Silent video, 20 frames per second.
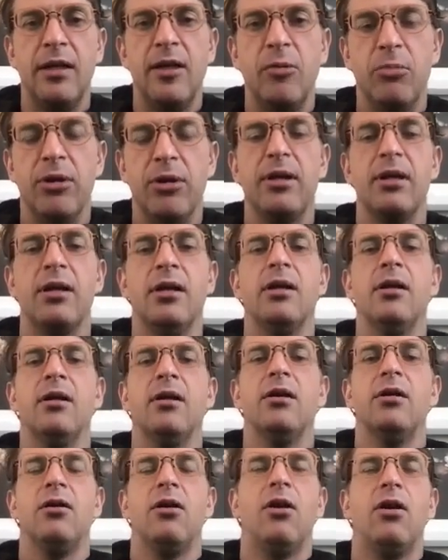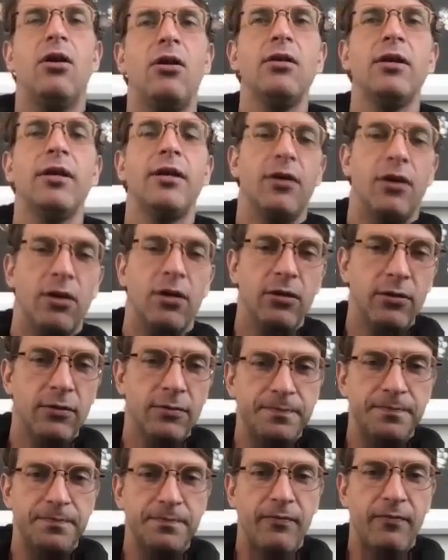but all in all,
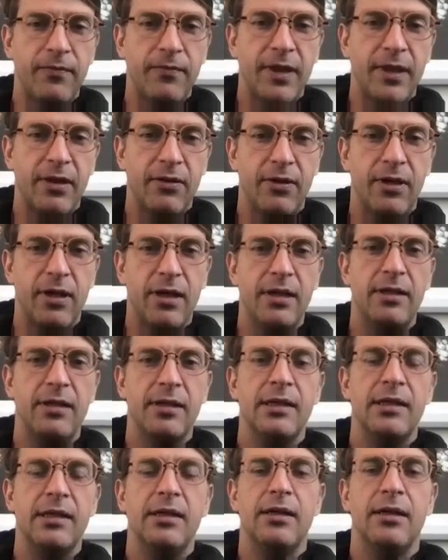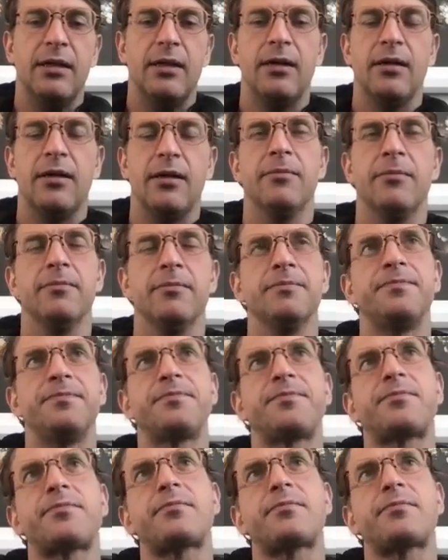right? Um,